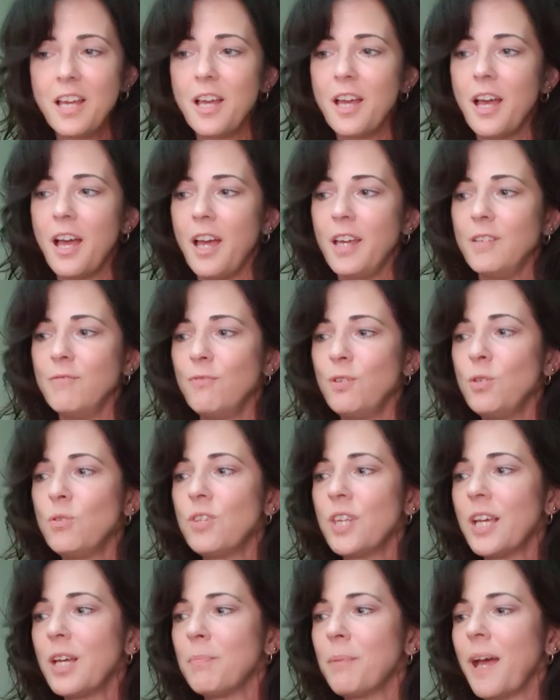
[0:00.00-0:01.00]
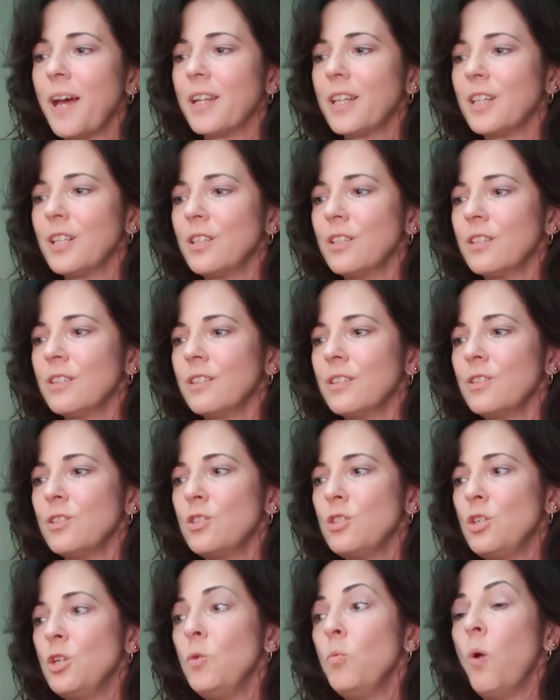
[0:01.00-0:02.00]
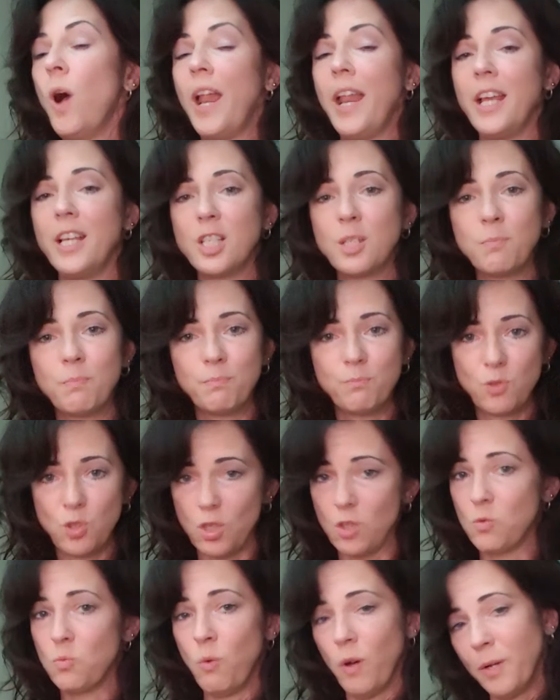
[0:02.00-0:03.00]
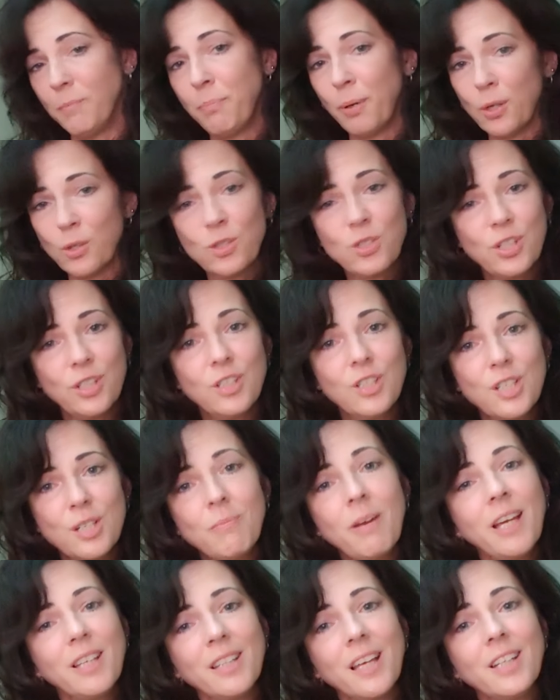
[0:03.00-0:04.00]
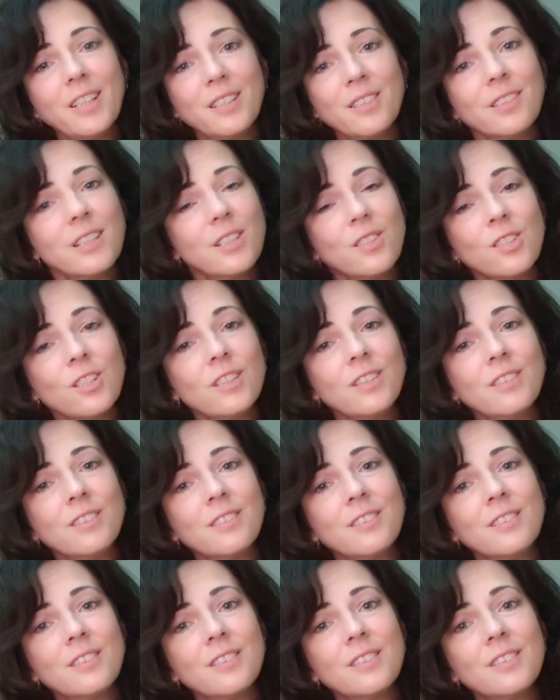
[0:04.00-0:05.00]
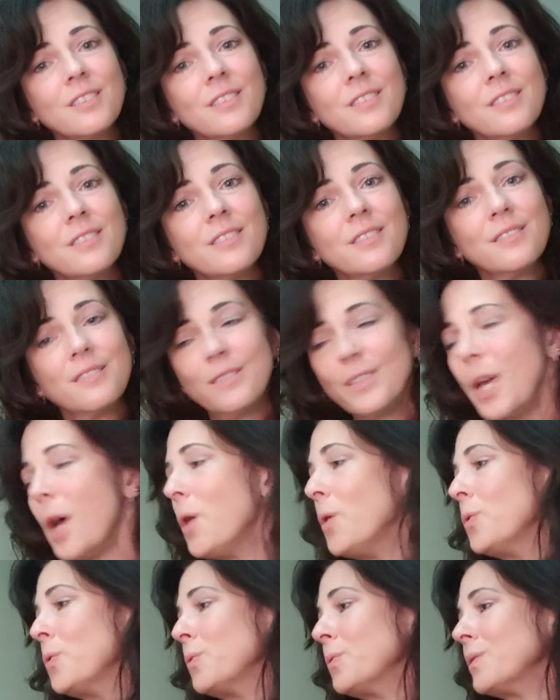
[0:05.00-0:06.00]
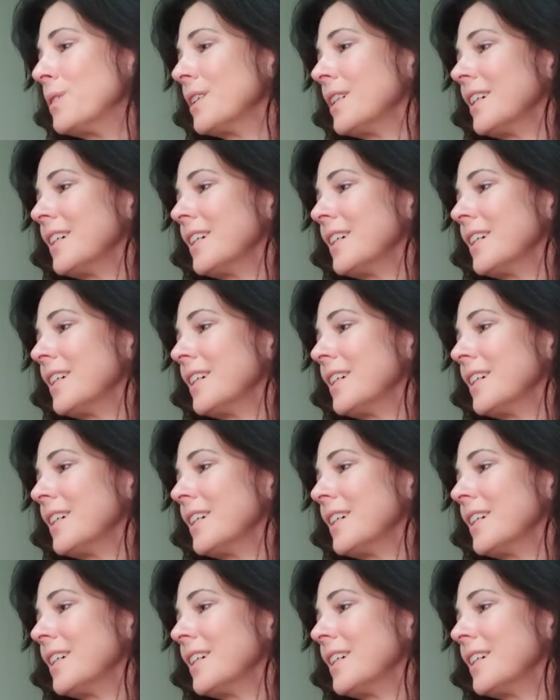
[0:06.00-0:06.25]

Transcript: If you think about it, do you want just one person to make that decision? No.